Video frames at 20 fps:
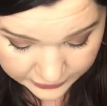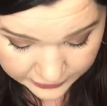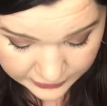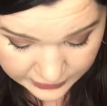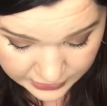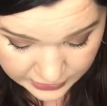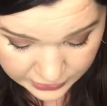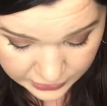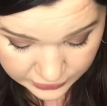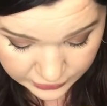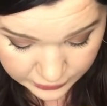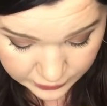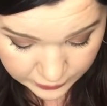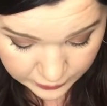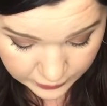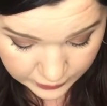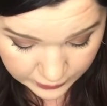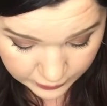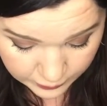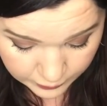then
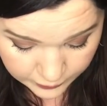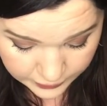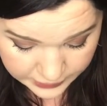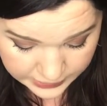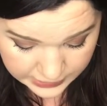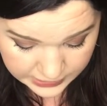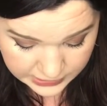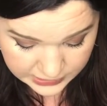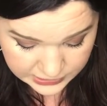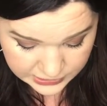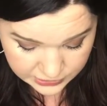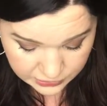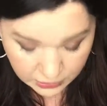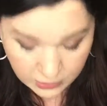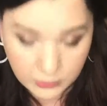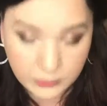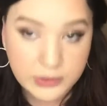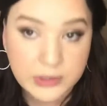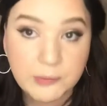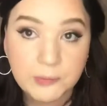you would
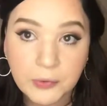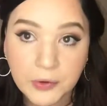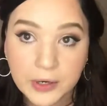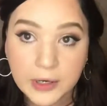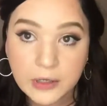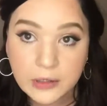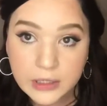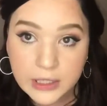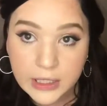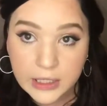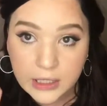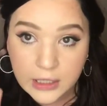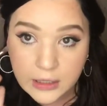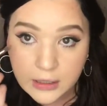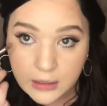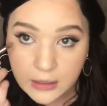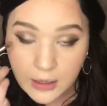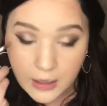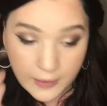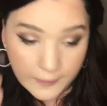start with brown
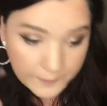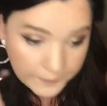again.